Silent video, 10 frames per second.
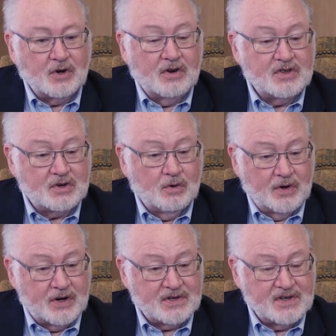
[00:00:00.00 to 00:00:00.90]
or school
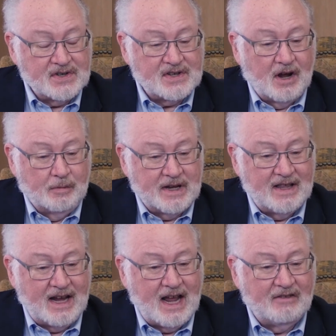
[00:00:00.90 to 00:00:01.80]
nurses tell me
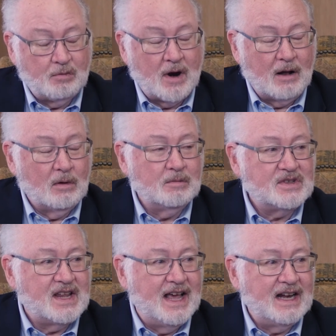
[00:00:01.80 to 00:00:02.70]
they have
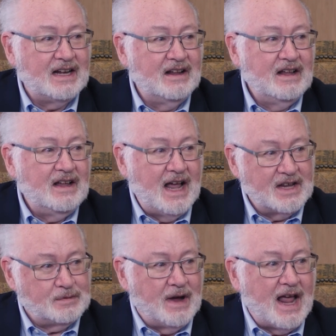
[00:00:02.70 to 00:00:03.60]
problems getting
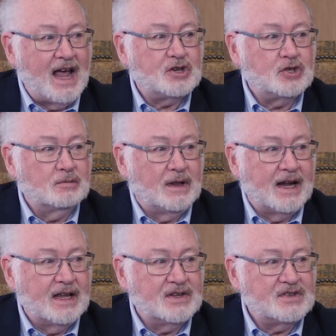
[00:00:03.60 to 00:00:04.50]
asthma action
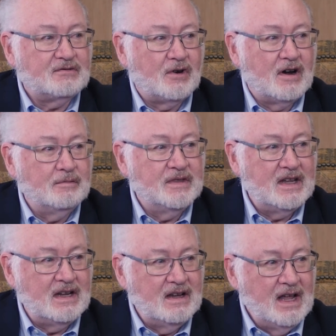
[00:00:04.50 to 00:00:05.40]
plans from
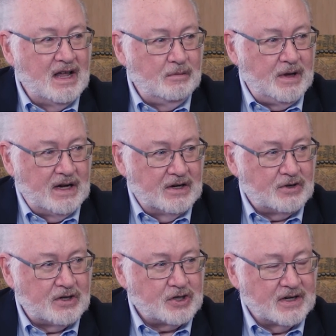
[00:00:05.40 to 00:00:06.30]
the
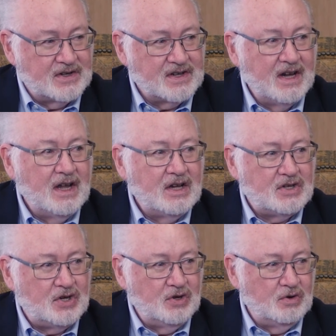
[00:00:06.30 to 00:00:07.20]
pediatricians
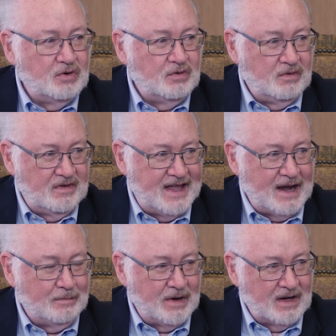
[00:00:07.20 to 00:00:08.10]
to
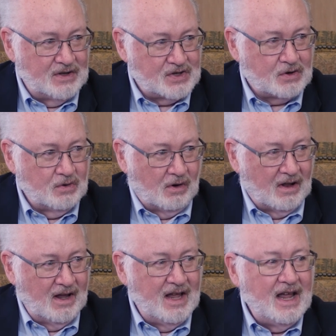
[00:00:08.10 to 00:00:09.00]
them in
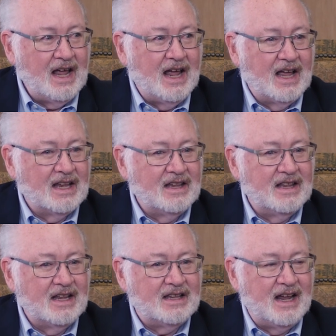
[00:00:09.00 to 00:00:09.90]
school and
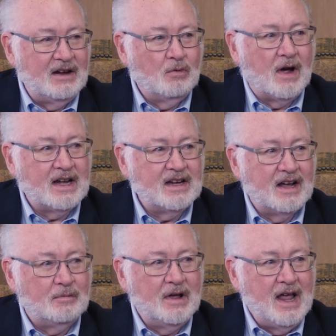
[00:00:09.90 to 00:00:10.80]
that they wind
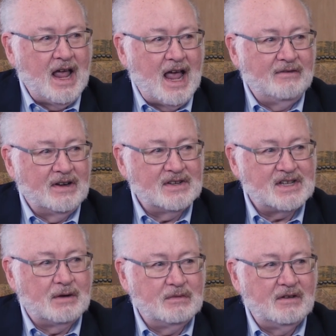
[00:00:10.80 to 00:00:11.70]
up having
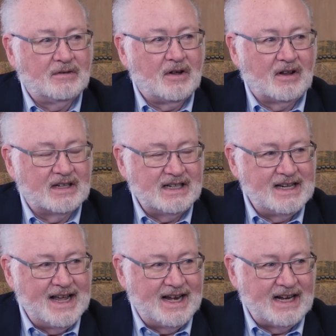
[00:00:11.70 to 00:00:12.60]
some difficulty
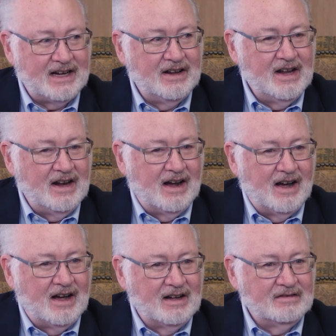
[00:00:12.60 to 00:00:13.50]
getting
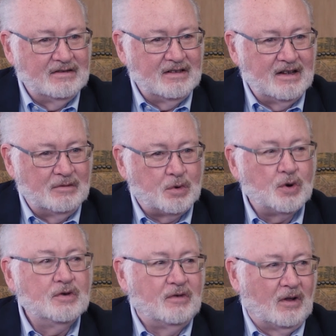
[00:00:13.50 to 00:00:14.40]
uh,
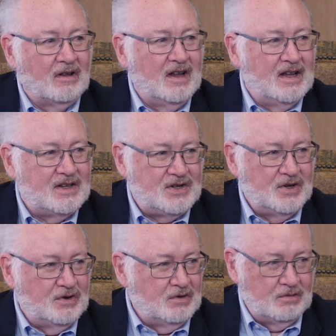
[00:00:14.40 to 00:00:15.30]
approval
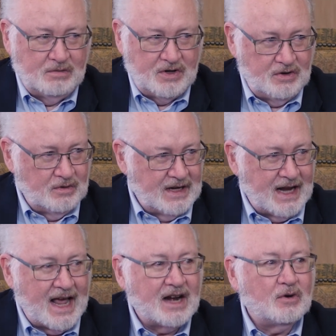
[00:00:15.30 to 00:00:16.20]
to do an
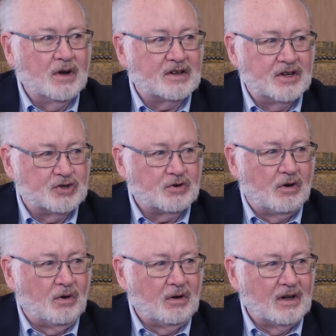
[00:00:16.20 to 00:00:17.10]
adequate
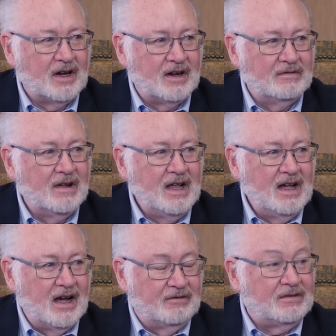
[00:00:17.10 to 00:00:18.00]
control of
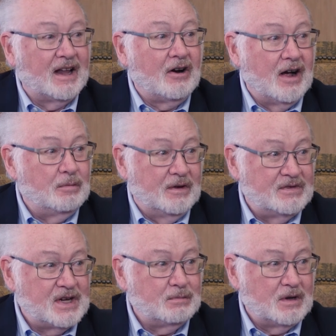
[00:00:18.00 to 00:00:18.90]
a flare up of
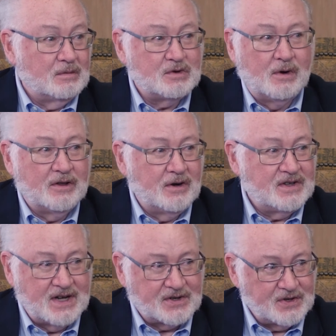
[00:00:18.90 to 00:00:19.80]
symptoms, whether
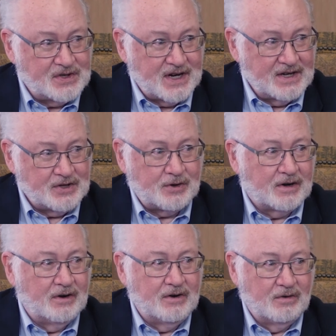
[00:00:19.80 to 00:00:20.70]
it's exercise
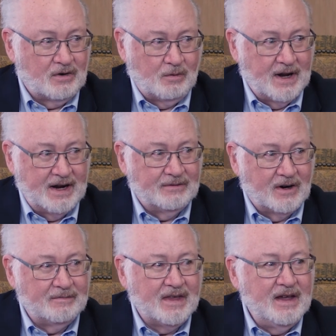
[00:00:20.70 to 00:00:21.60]
triggered or
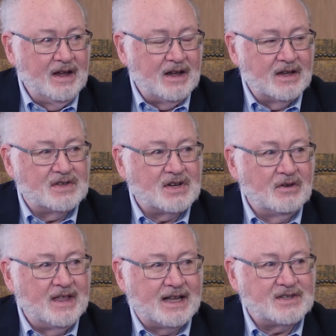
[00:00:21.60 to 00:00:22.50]
whatever. And
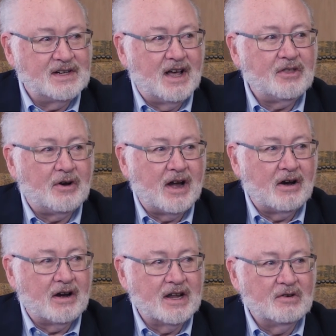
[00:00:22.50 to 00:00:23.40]
so that's another
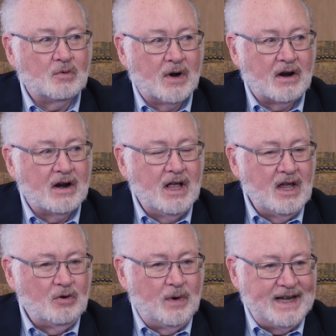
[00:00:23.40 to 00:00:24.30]
area where
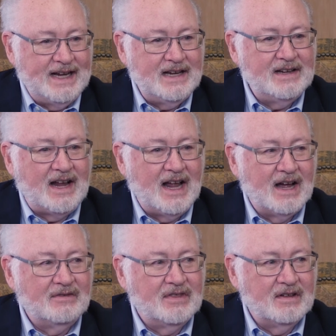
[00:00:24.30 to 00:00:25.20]
we need to
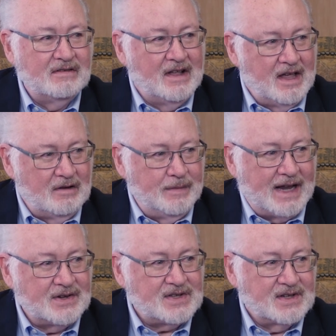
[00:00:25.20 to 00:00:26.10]
have the
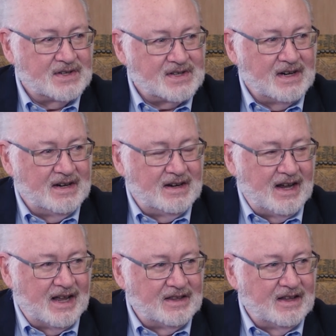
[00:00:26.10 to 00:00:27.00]
medicines
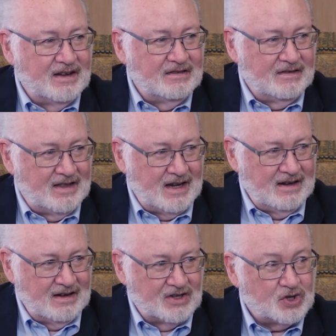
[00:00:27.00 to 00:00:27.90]
and the,
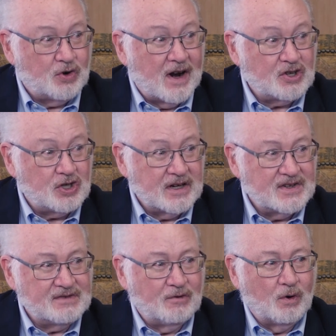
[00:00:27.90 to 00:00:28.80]
the
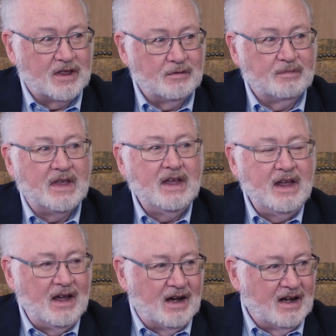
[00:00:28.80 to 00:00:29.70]
instructions for them
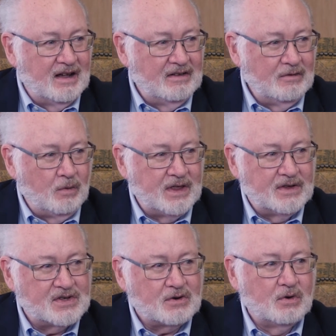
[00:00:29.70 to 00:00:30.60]
uh, with
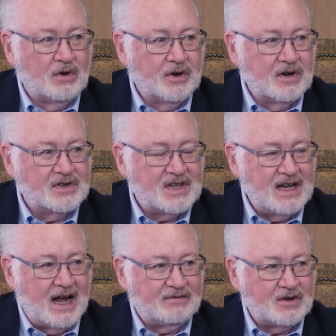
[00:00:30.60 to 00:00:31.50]
the school nurse,
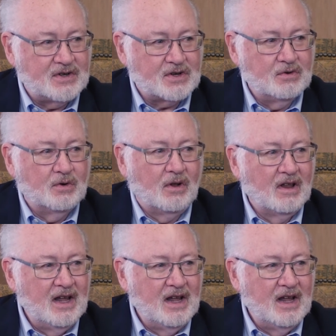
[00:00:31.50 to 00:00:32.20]
the after school,